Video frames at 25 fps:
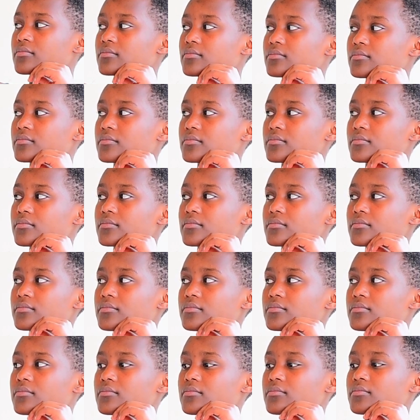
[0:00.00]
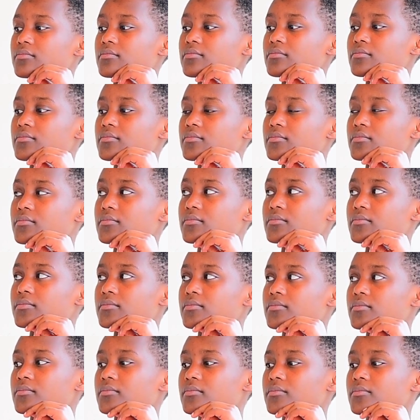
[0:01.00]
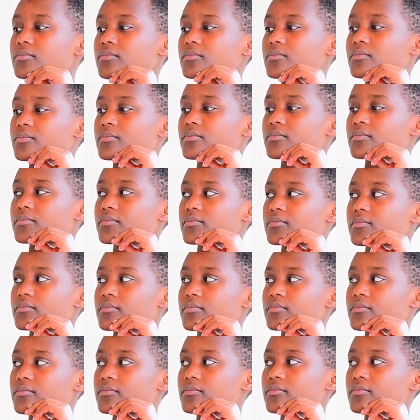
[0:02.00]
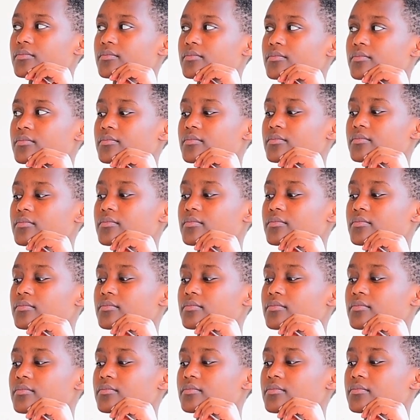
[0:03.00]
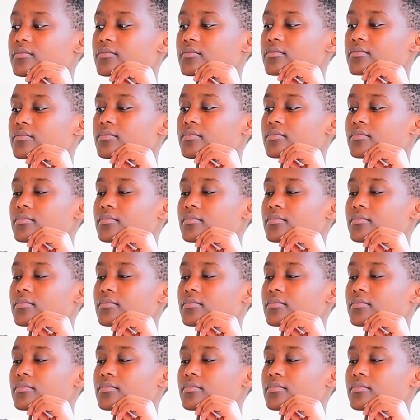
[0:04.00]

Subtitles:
This person isn't speaking.